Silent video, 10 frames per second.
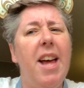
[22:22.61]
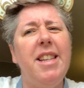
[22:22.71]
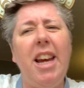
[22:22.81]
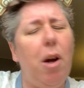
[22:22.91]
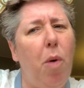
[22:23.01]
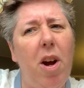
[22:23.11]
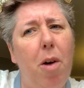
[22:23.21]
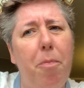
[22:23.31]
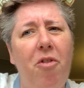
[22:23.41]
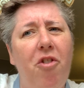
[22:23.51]
Take away
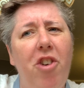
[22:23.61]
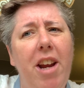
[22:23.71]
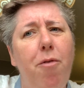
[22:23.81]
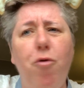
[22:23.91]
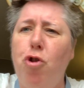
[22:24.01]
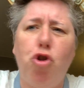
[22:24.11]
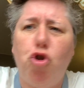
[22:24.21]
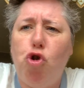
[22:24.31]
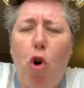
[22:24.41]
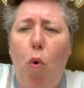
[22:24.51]
our free
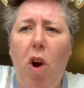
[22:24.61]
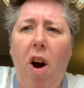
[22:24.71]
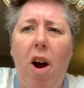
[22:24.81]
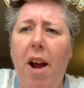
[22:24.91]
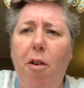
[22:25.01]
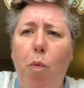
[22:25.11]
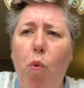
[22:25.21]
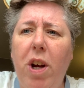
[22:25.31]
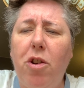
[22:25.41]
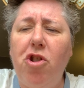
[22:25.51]
stroller hire and
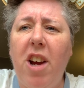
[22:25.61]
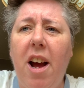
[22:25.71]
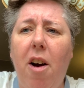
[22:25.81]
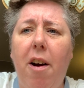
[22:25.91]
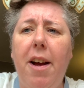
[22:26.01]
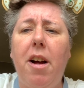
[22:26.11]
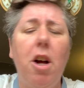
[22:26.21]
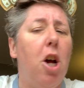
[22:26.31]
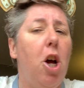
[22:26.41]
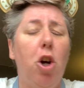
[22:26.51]
wheelchair hire,
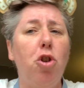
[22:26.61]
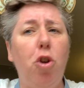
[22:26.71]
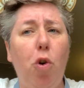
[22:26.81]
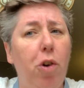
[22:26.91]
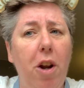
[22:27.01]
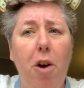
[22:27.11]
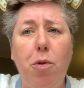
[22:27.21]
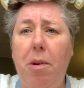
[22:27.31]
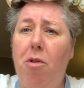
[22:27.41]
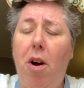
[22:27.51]
because Lord knows
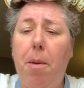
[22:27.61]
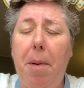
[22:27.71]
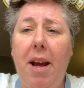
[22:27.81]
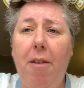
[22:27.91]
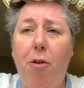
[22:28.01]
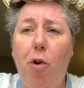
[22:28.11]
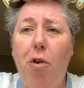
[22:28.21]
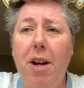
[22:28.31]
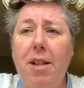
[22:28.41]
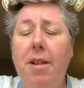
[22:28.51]
we'd rather pay for
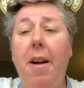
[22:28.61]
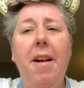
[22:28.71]
it.